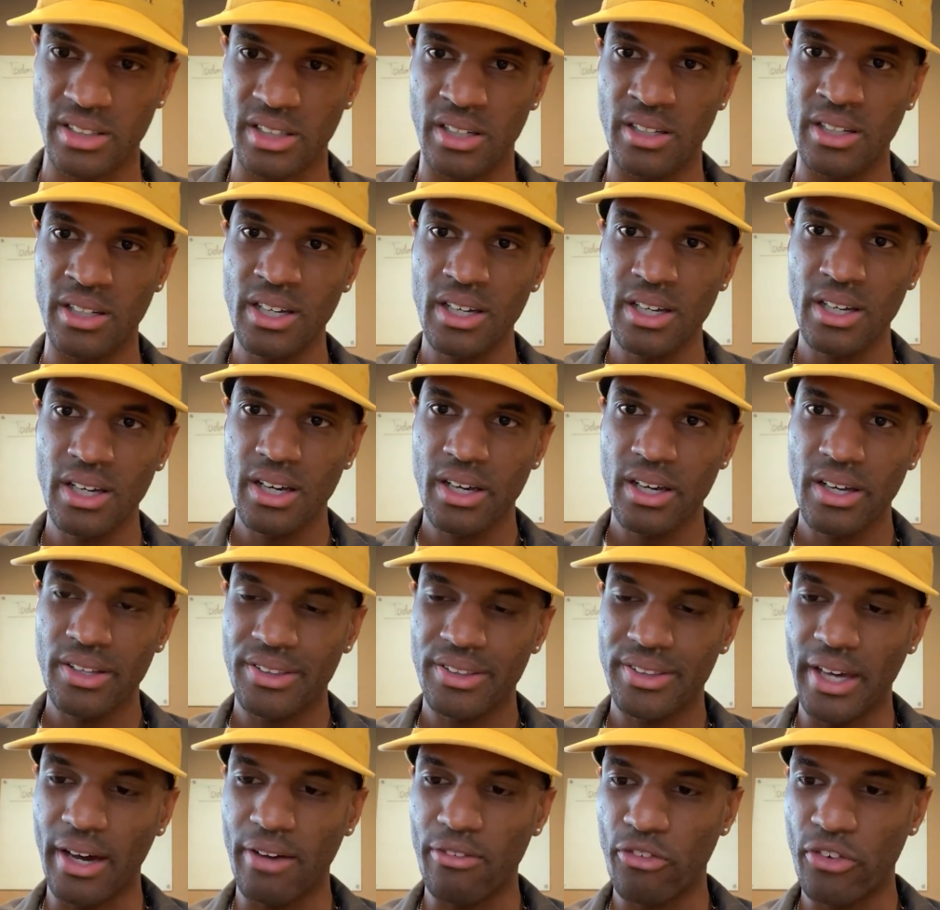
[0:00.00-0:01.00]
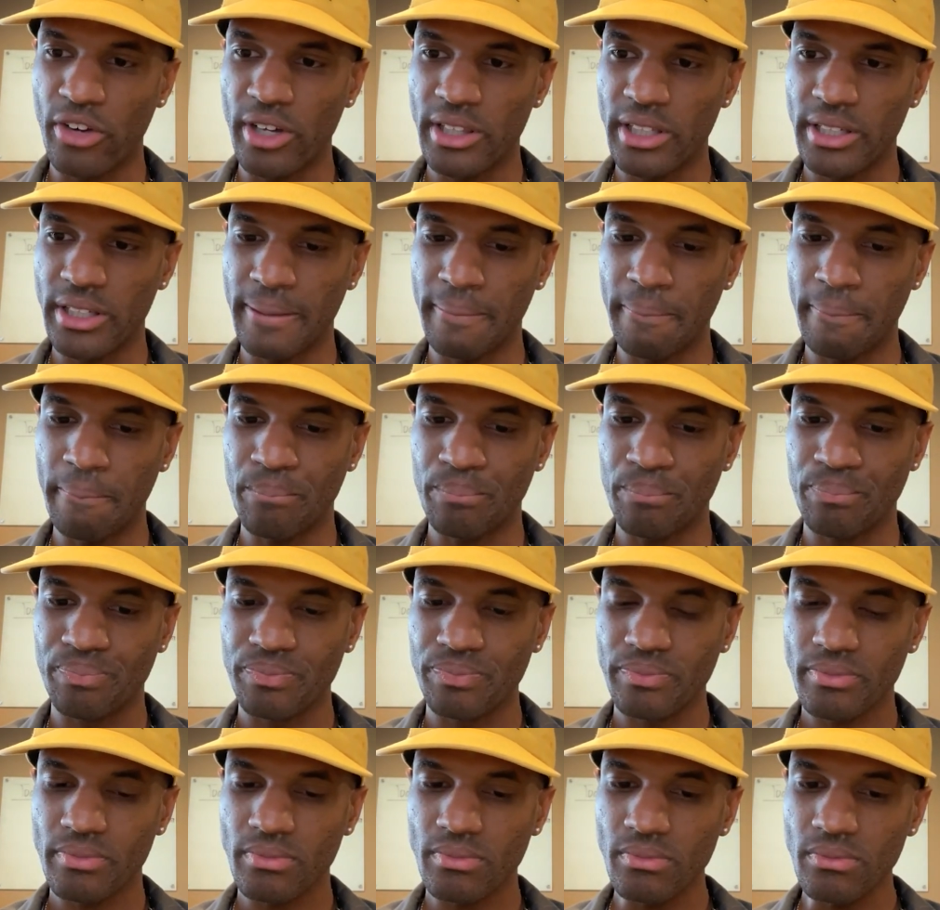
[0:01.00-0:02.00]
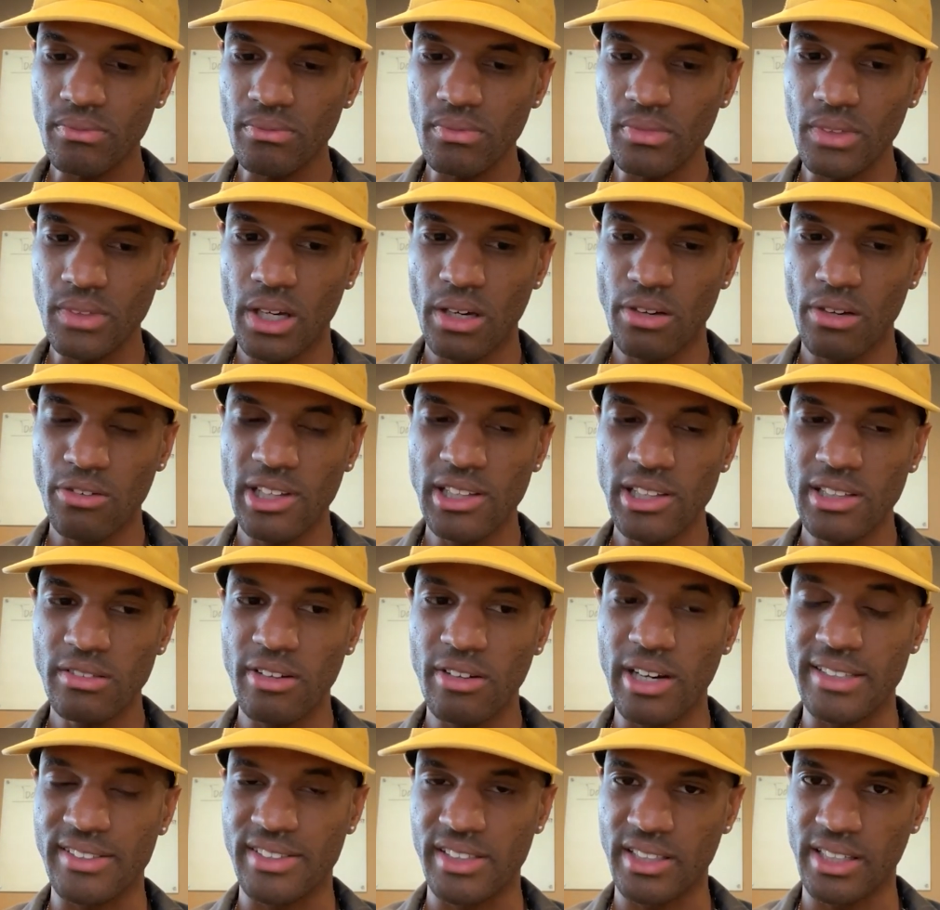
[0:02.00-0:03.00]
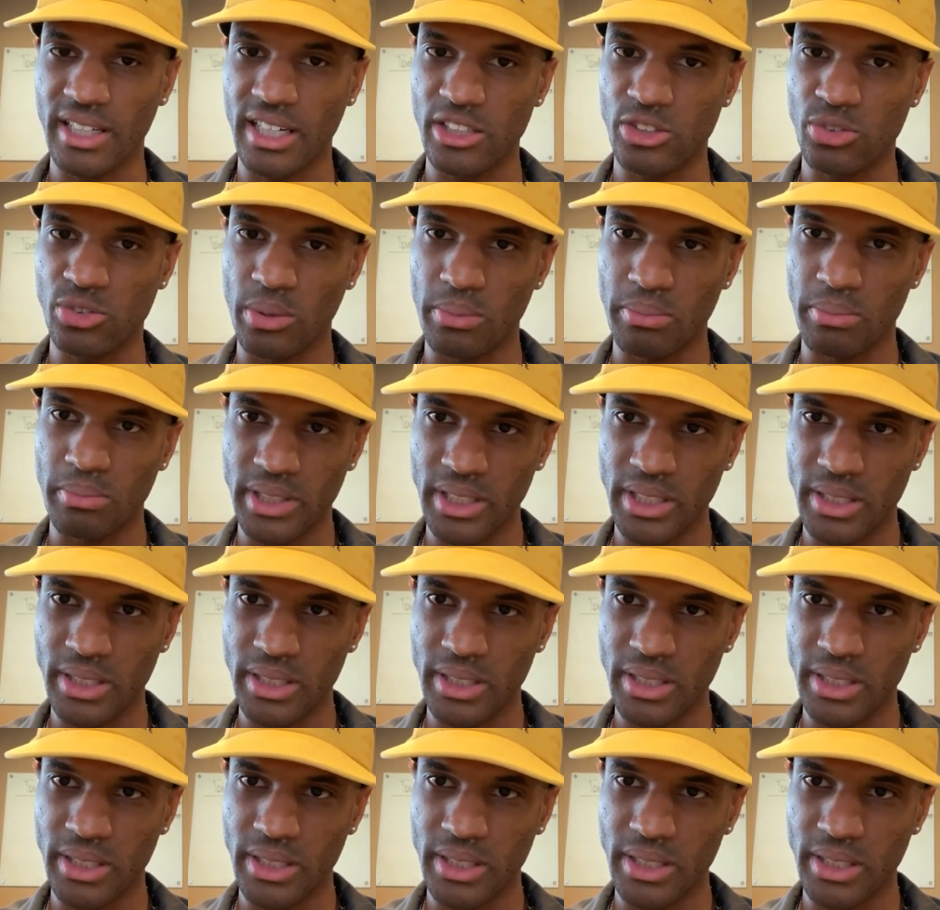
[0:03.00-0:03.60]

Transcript: And that really it really resonates with